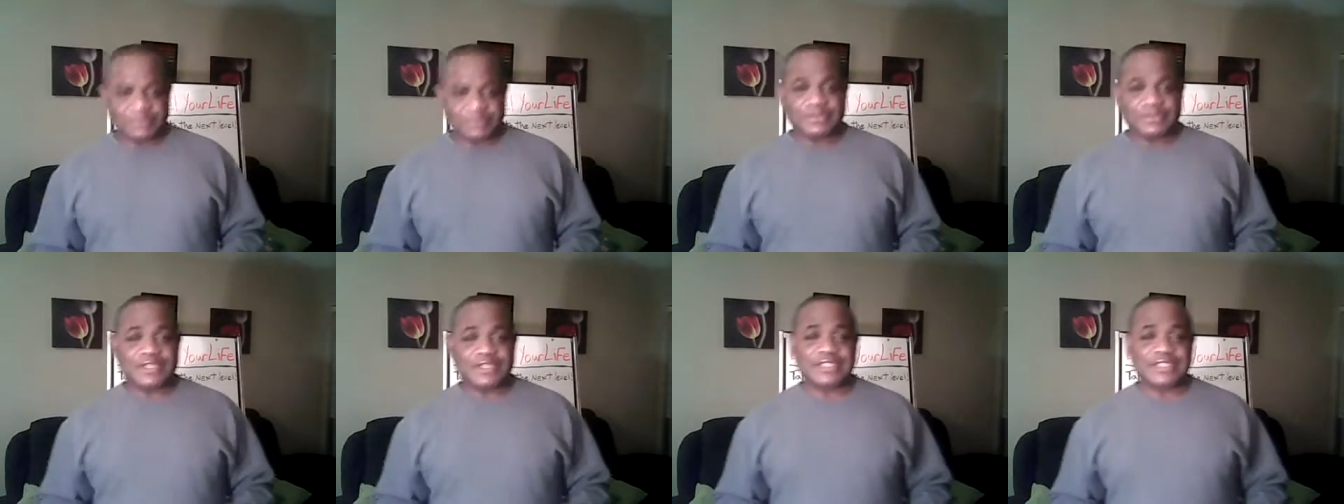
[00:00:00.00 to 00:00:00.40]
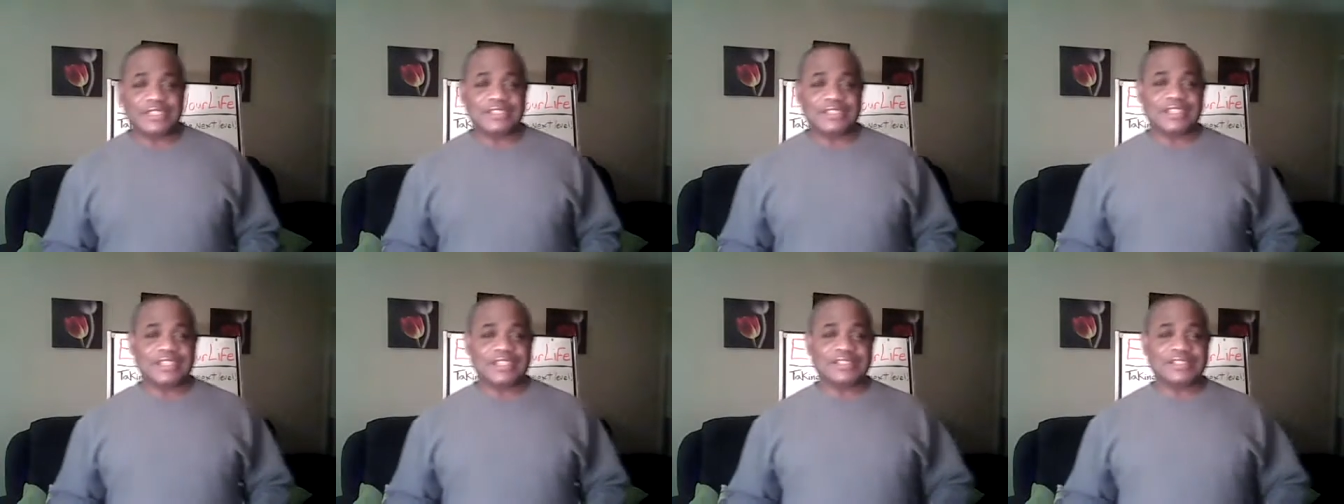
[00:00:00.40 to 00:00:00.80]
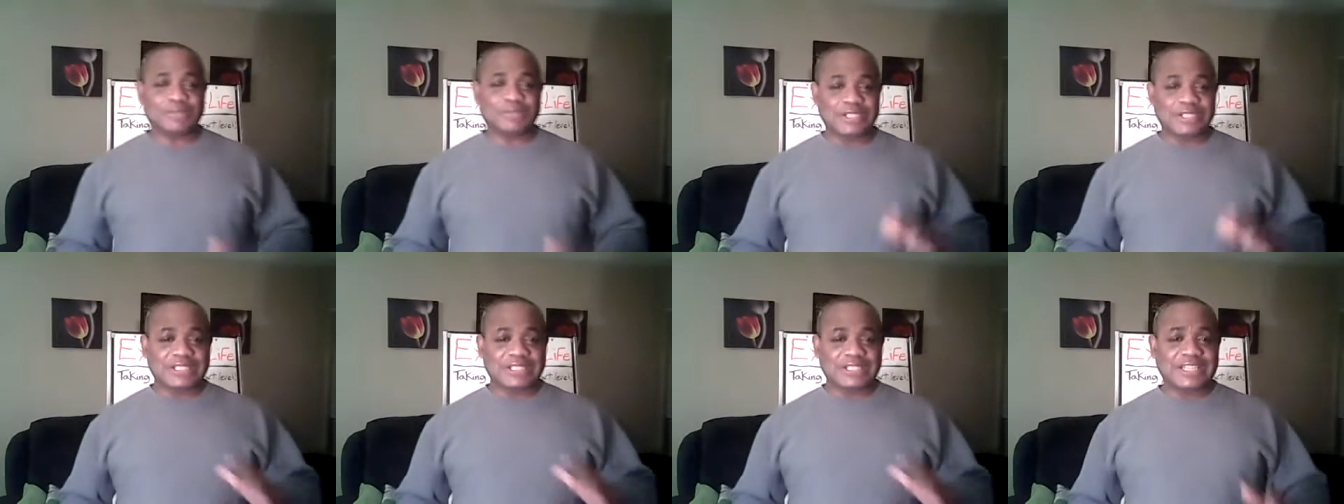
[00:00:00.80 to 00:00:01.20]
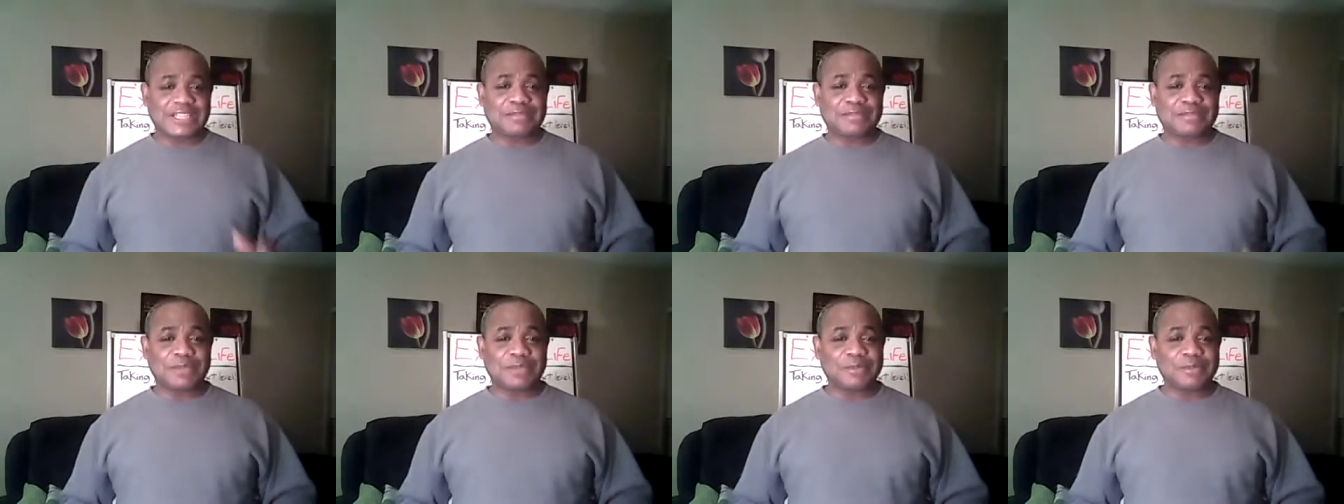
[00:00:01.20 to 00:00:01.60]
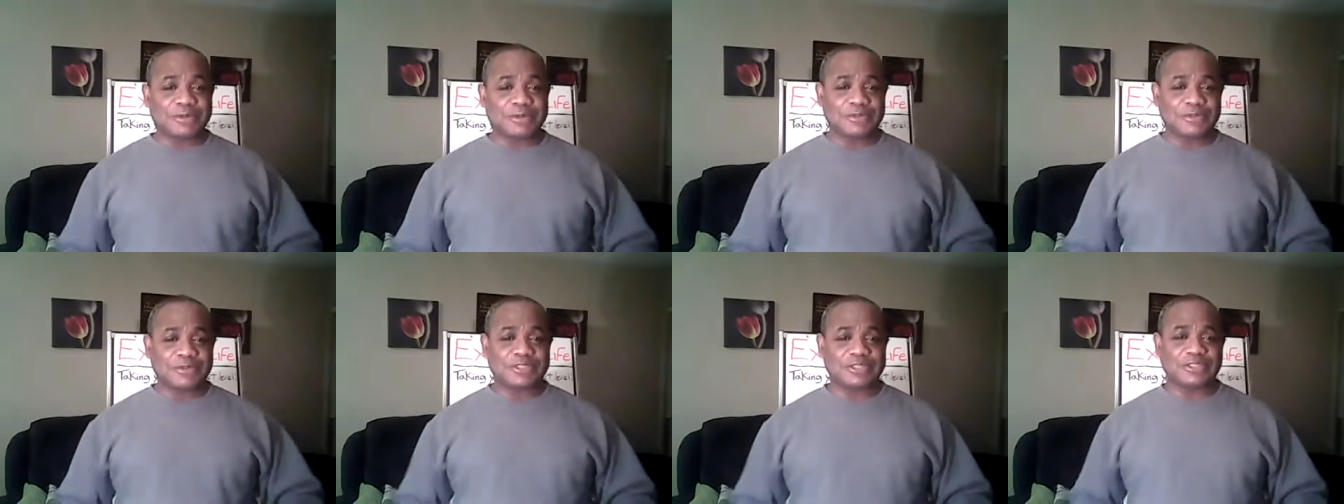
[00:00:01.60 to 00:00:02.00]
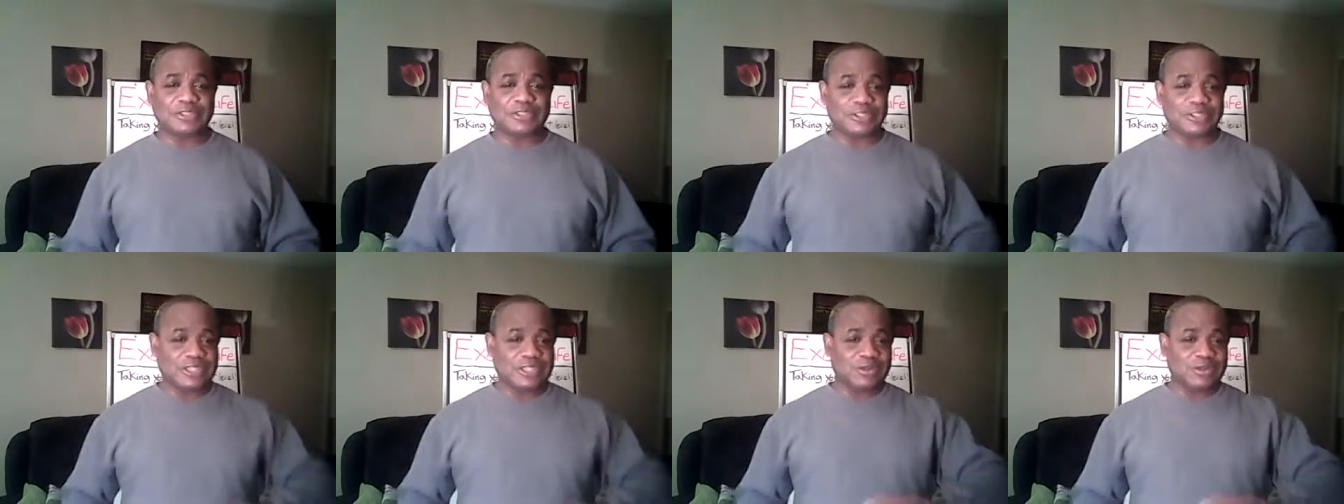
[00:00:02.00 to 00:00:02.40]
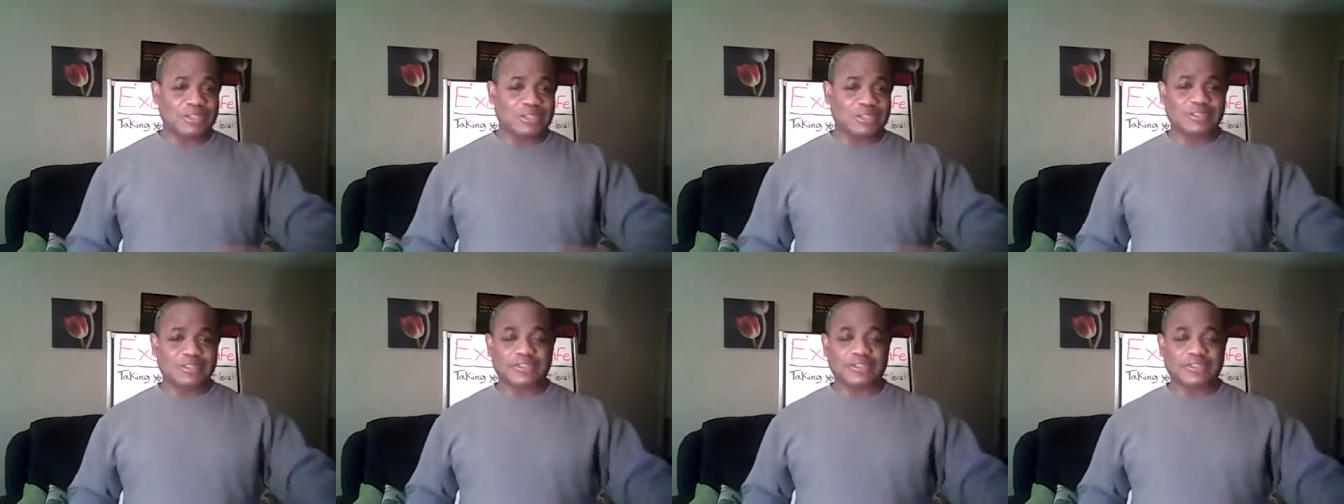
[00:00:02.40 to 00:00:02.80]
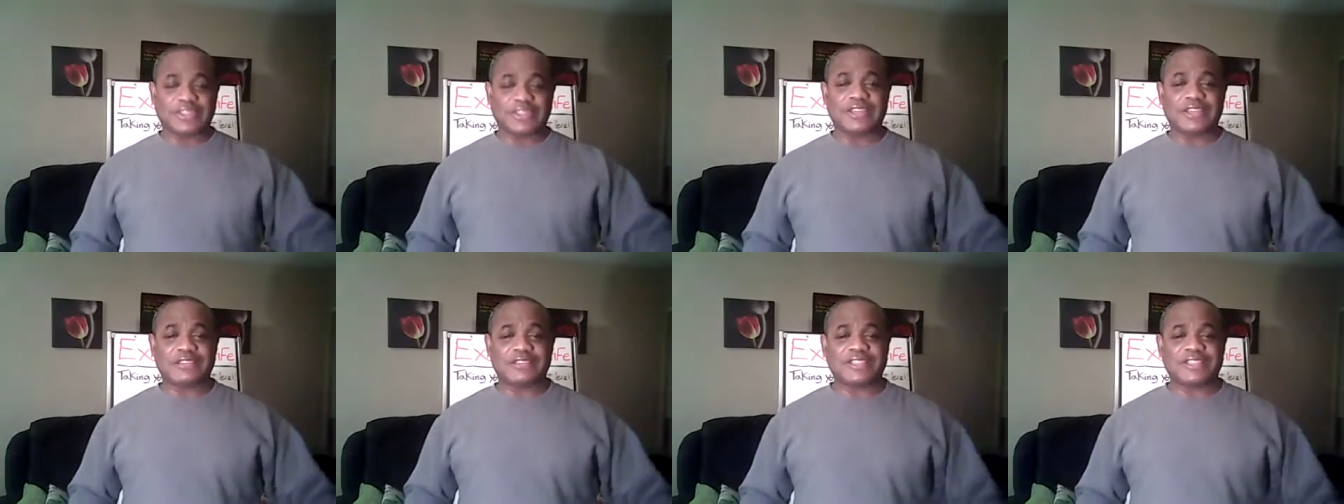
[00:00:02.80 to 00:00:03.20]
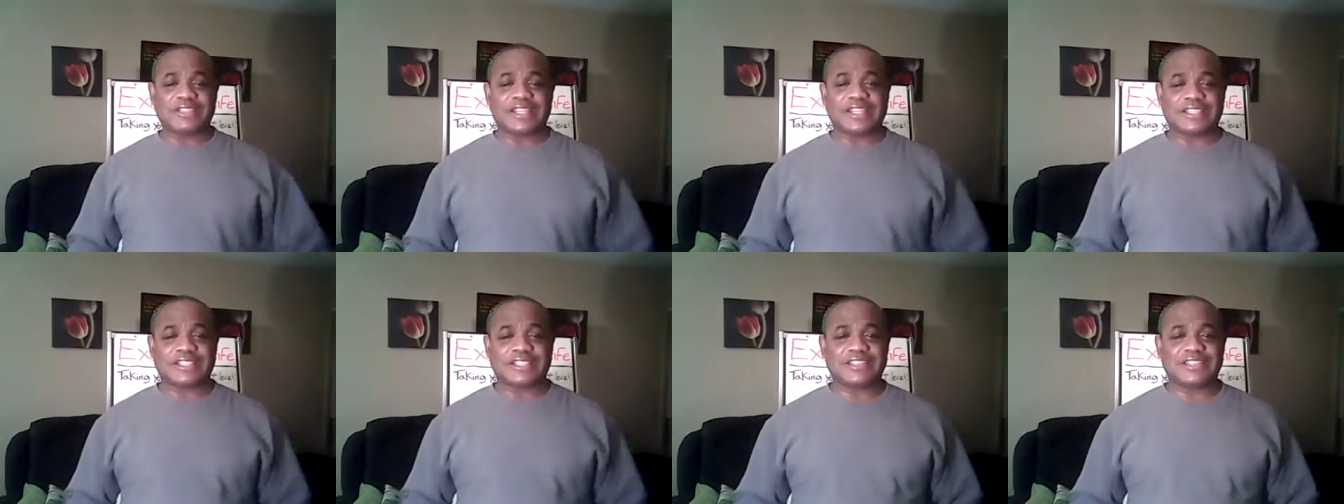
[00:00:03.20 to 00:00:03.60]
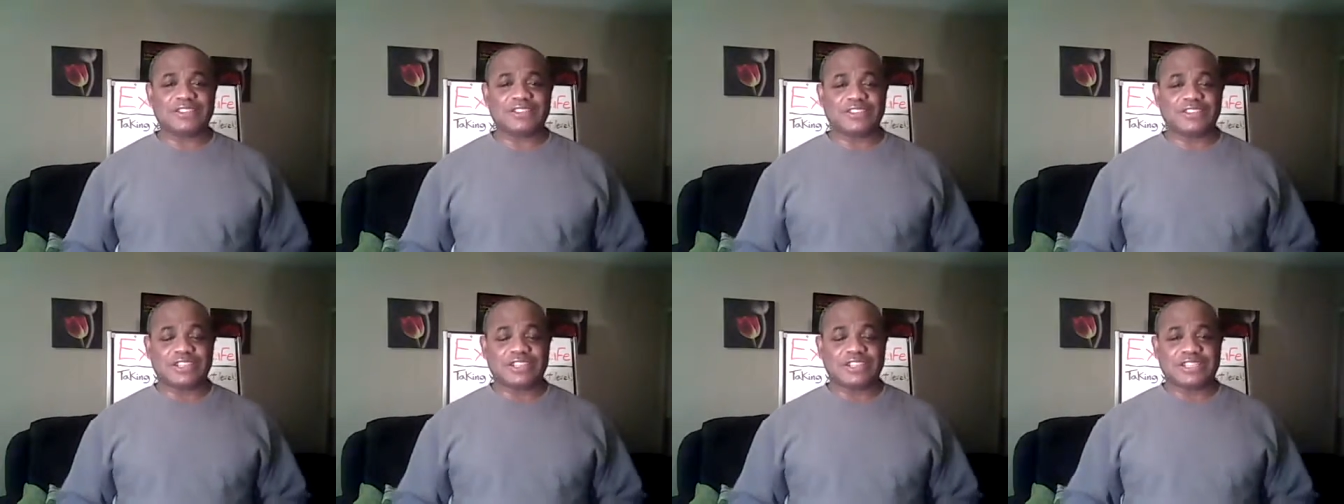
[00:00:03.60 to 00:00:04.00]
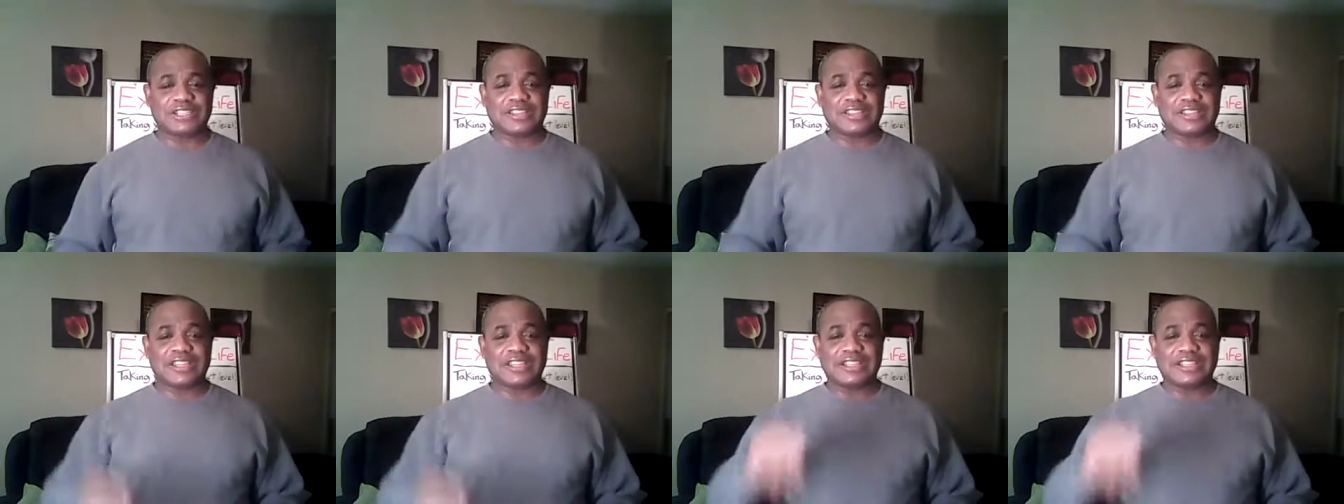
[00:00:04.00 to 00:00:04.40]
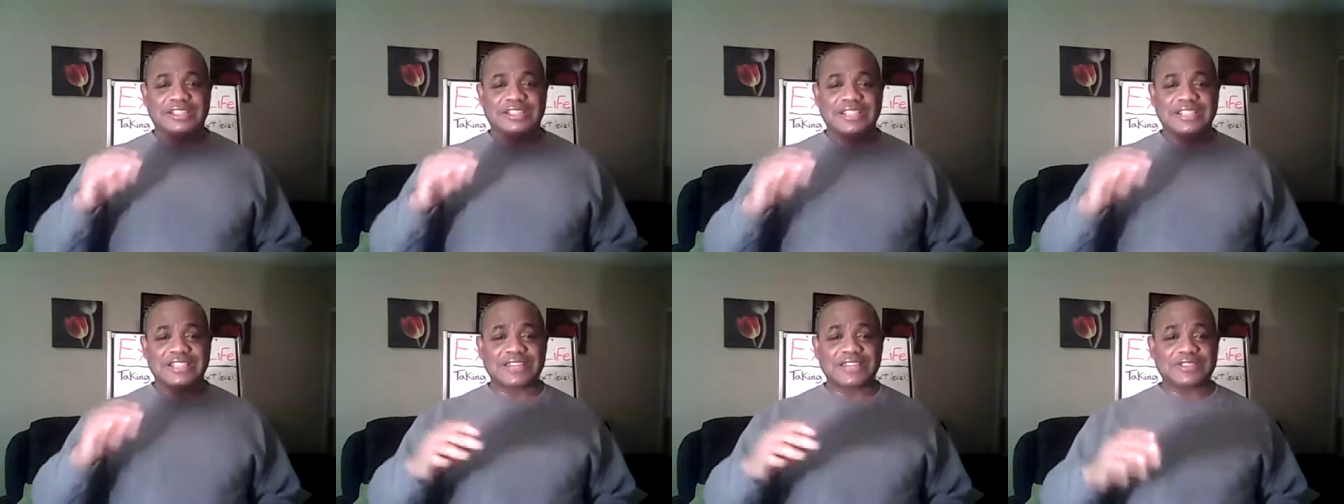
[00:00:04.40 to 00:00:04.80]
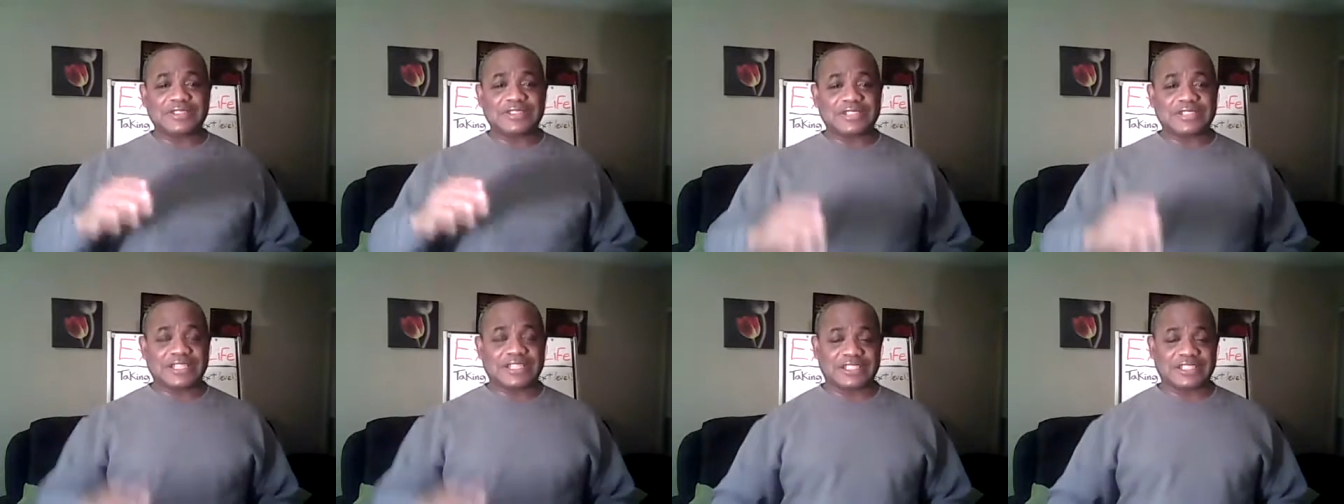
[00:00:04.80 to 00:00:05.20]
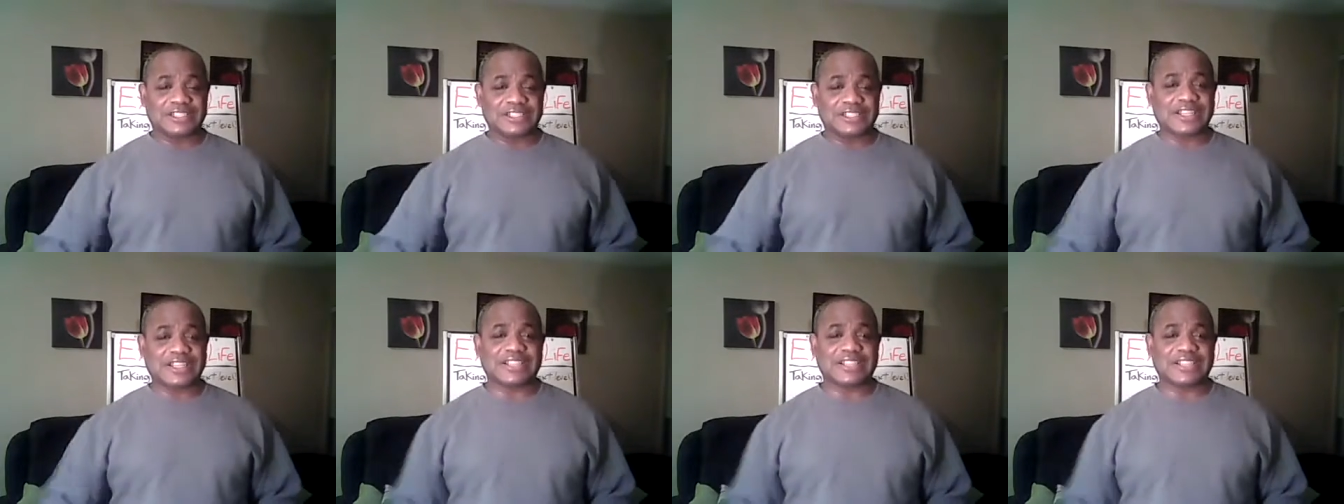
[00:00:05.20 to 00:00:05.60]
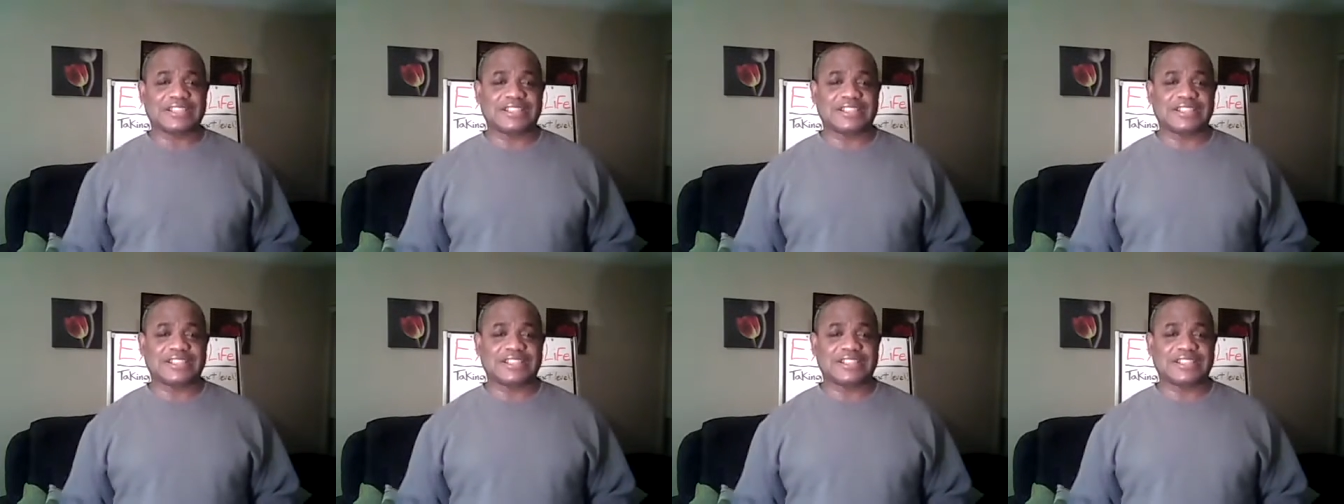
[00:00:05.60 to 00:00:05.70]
And and but a lot of people, you know, they won't even think of that. They was only thinking the level that they're at.